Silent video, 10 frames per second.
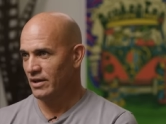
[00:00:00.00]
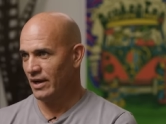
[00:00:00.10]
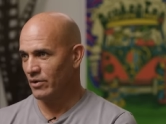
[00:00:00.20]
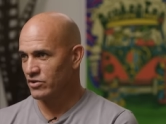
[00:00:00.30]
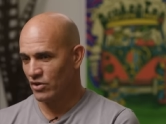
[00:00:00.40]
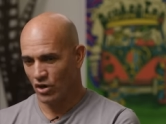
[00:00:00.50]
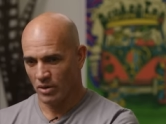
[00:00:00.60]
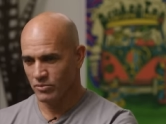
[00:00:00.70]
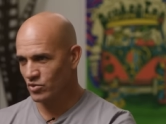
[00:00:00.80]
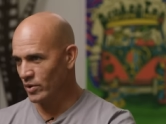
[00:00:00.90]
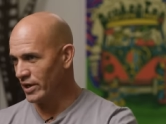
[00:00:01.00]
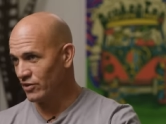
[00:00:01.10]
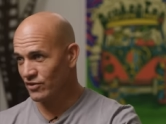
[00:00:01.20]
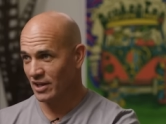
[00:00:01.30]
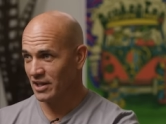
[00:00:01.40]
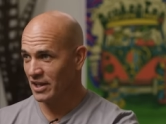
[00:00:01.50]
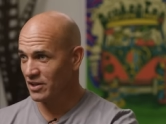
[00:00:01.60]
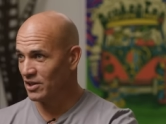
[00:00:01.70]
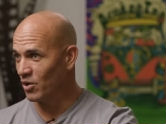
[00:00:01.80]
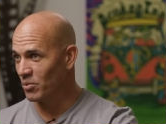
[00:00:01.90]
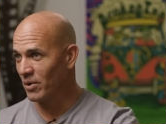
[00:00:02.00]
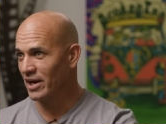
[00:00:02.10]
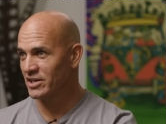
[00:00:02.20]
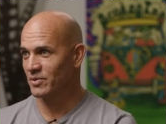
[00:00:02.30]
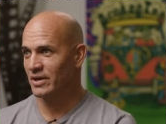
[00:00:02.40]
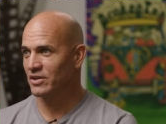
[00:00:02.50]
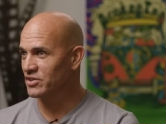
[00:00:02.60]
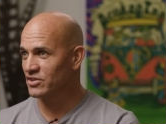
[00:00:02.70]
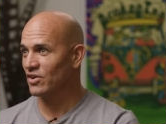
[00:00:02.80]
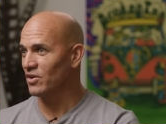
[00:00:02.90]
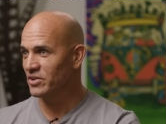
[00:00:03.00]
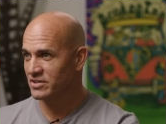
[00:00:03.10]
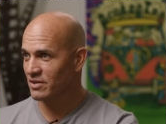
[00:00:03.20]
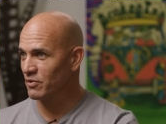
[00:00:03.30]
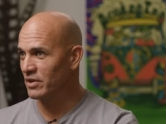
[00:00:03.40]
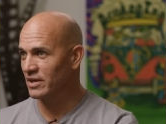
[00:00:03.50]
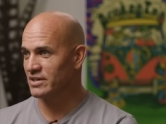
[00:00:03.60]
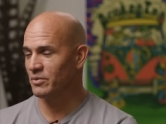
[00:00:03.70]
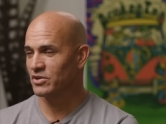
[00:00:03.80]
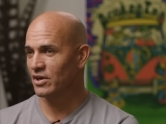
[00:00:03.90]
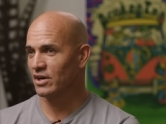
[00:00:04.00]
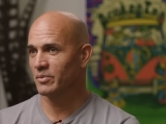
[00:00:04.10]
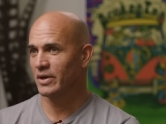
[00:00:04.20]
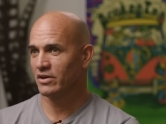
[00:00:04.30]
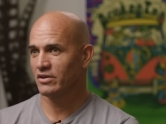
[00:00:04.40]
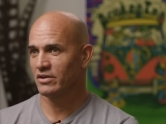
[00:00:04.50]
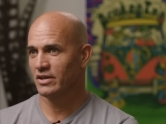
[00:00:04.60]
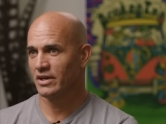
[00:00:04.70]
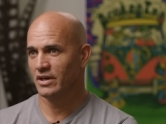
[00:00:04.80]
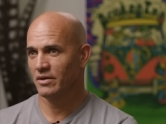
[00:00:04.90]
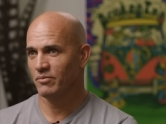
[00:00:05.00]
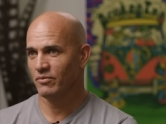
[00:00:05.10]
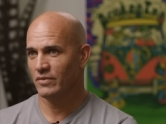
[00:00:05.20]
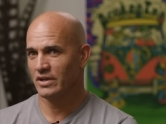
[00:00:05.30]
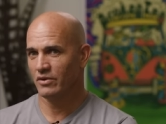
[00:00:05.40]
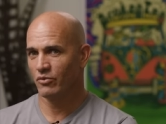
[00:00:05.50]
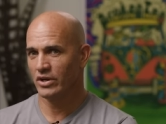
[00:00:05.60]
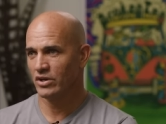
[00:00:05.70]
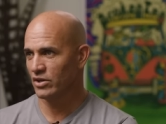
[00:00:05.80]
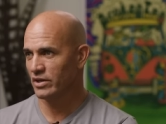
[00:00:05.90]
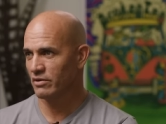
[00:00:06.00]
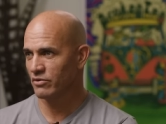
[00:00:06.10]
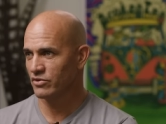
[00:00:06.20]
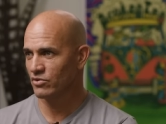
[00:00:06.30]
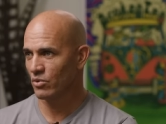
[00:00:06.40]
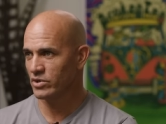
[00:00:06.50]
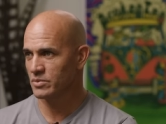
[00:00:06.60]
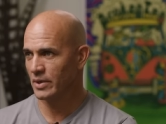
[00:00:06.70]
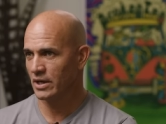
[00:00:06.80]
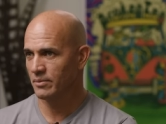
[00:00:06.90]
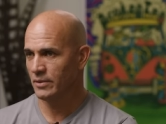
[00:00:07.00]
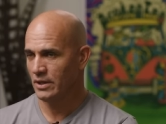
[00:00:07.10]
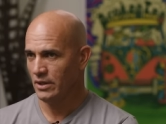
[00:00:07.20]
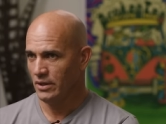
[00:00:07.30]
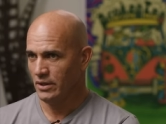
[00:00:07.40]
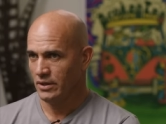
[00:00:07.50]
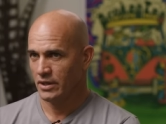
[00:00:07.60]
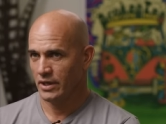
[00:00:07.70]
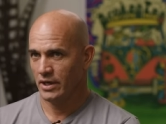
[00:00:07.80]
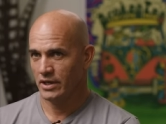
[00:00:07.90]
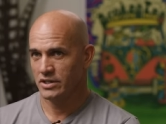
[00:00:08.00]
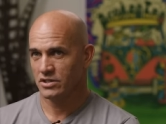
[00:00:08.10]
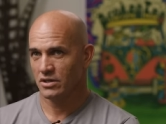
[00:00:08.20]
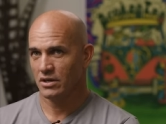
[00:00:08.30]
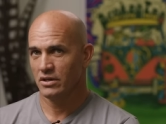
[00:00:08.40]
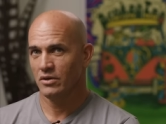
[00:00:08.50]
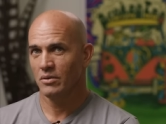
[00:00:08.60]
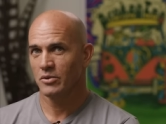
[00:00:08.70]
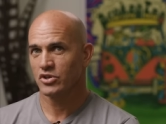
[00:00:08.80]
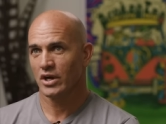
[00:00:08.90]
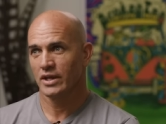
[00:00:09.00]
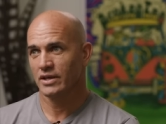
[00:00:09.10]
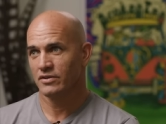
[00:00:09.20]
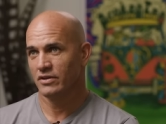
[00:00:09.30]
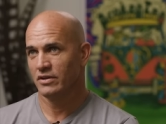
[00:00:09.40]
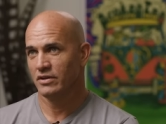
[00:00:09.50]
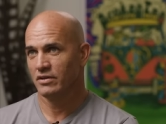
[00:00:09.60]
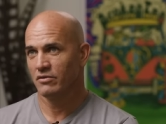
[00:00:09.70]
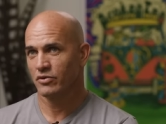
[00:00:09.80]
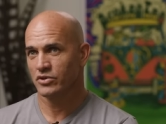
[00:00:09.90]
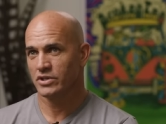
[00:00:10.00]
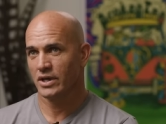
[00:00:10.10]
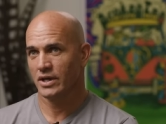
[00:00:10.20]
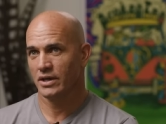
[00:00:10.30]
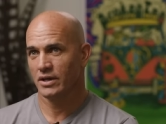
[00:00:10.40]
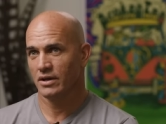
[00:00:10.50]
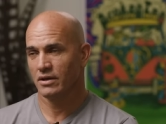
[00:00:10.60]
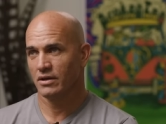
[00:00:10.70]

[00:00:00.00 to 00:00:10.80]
how it's an arm swing, it's not a lower body swing, just all these different things he would talk about, and um, and then reading all the different stories about him, and I just thought, you know, I'm gonna try this. And the first day,